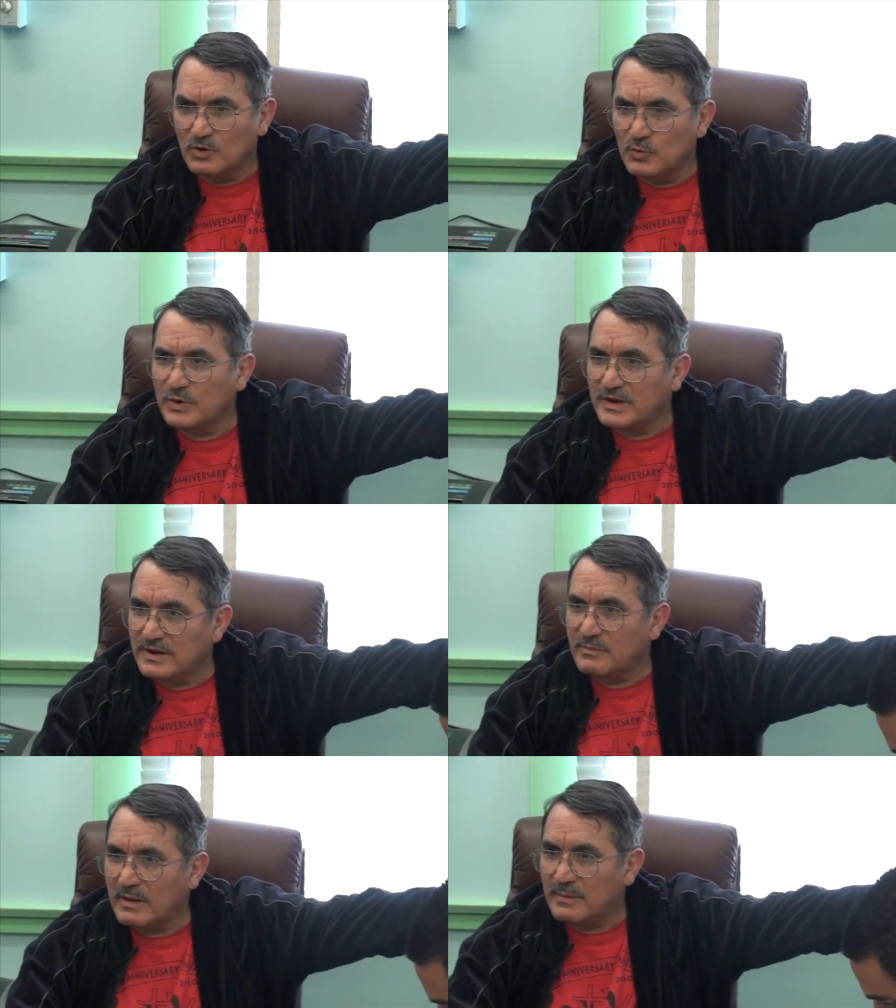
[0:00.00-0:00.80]
looted.
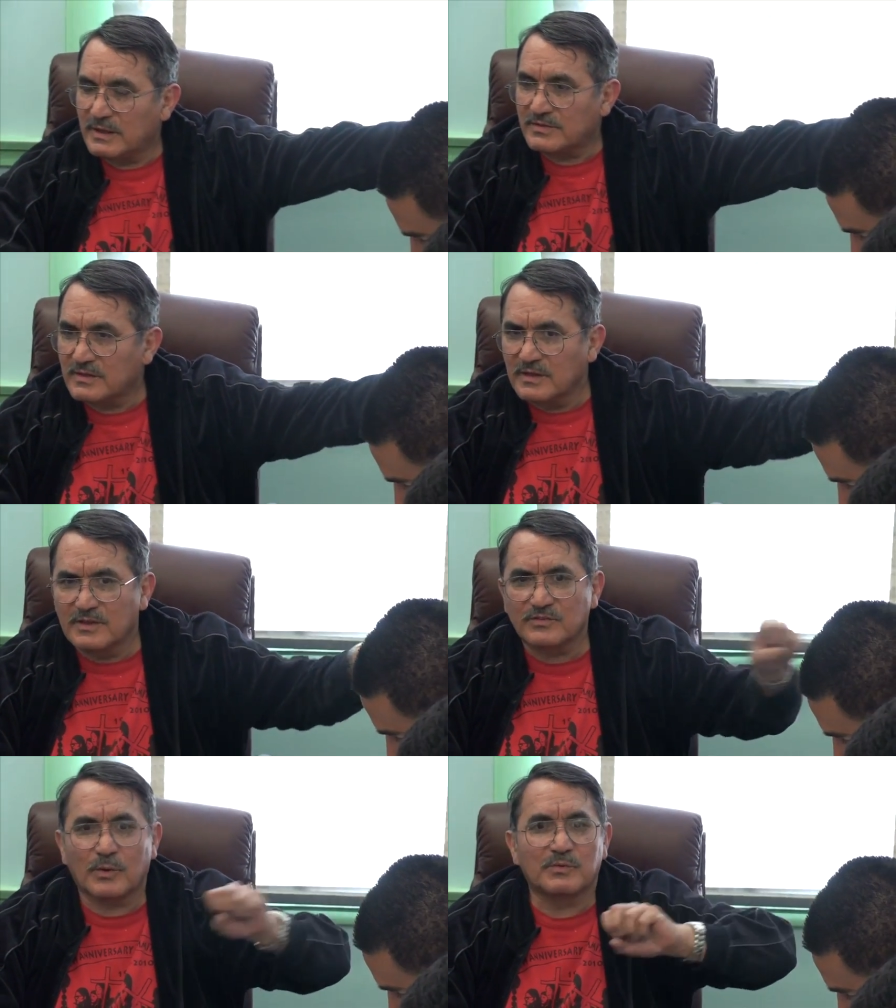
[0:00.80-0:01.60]
And, and they,
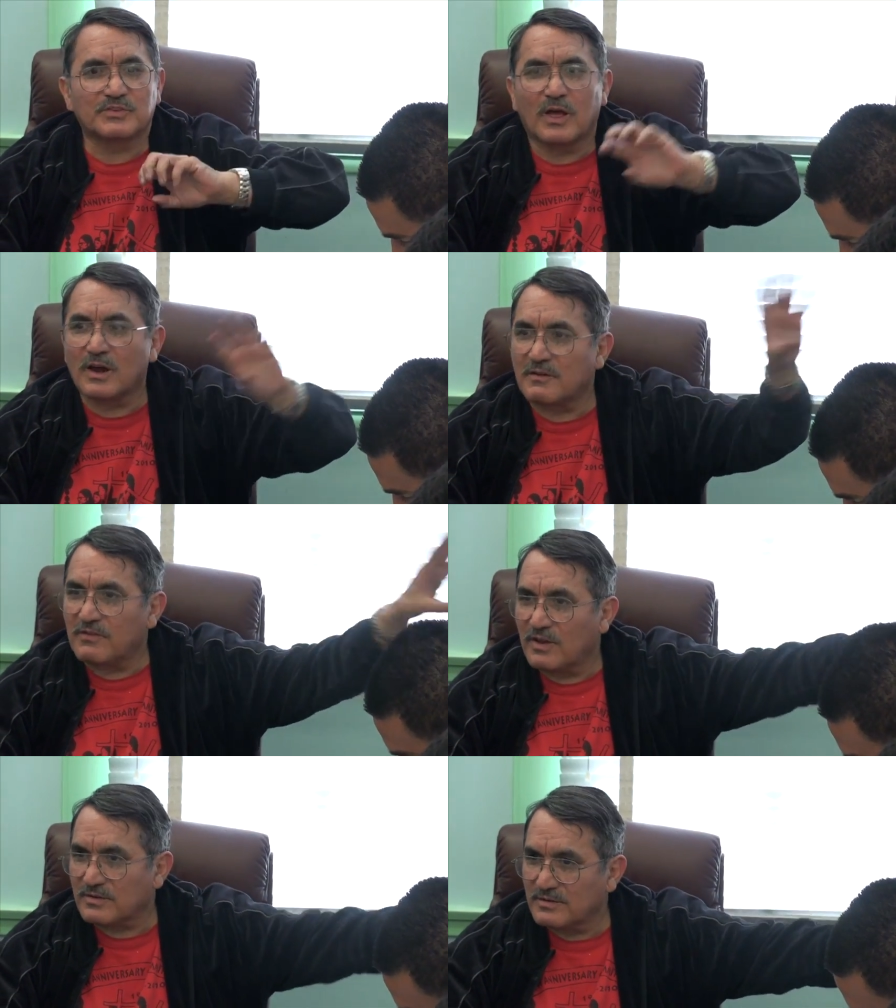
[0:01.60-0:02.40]
so it was all our
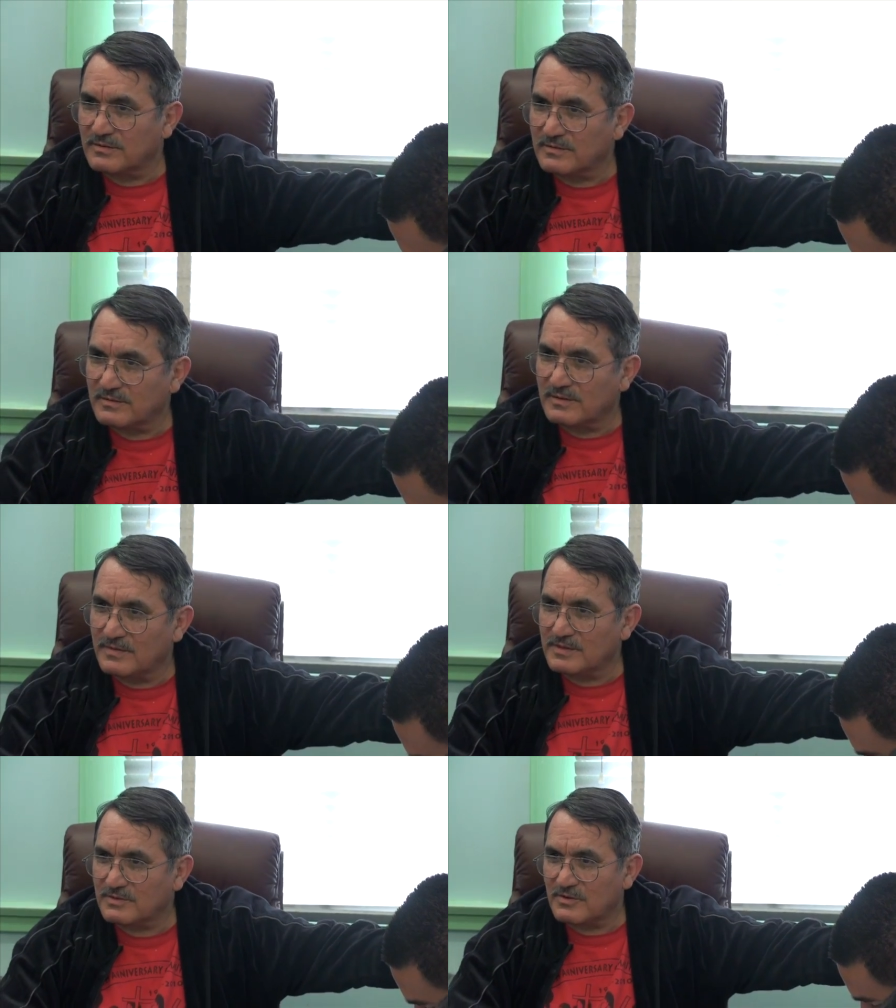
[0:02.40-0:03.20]
fault.
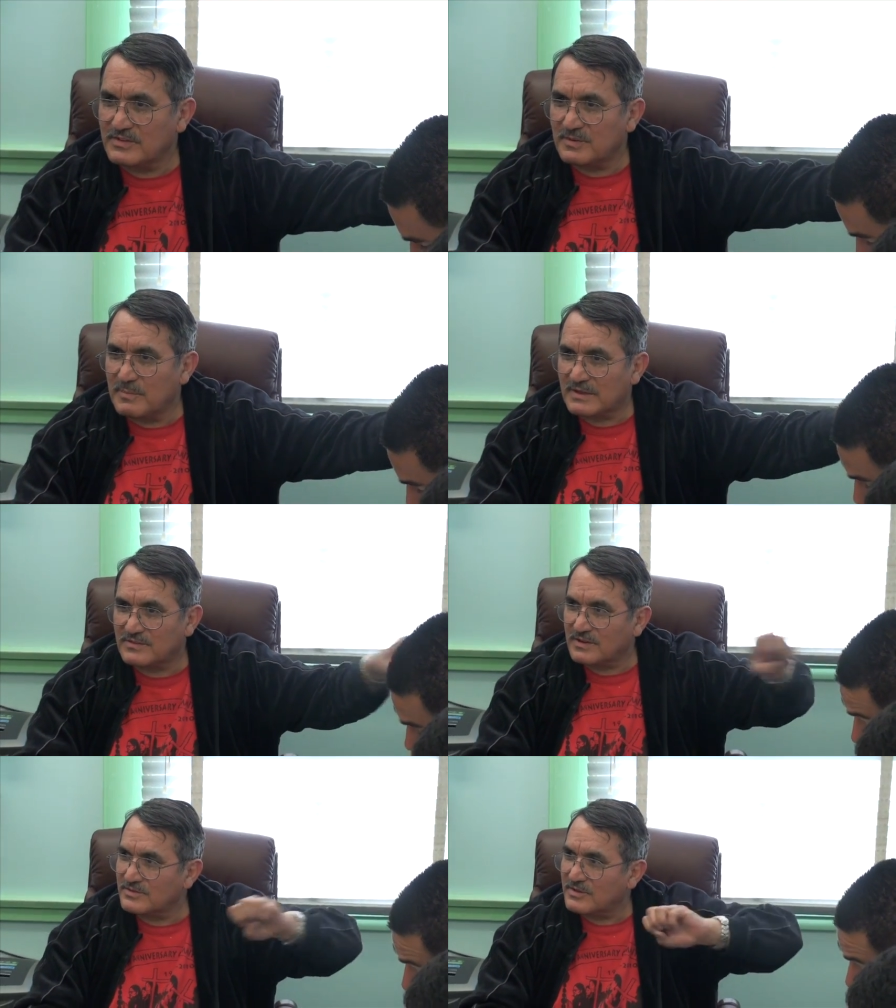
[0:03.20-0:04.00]
And those crazy
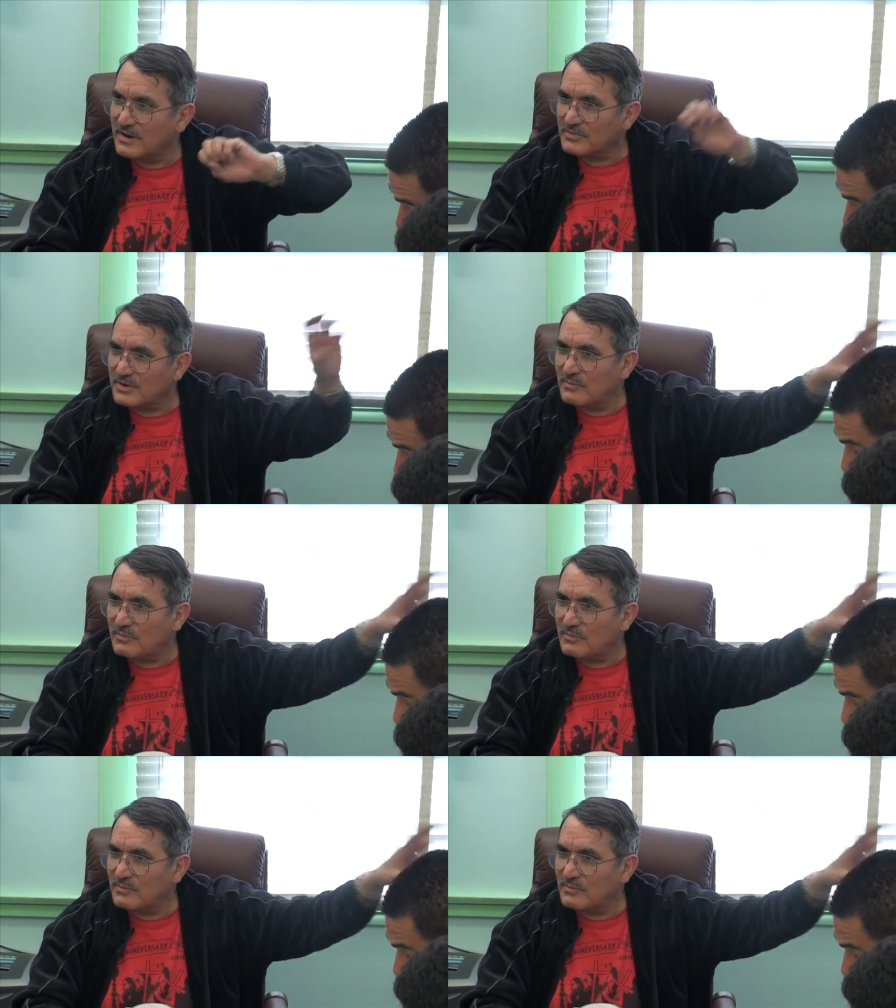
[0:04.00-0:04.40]
Mexicans are out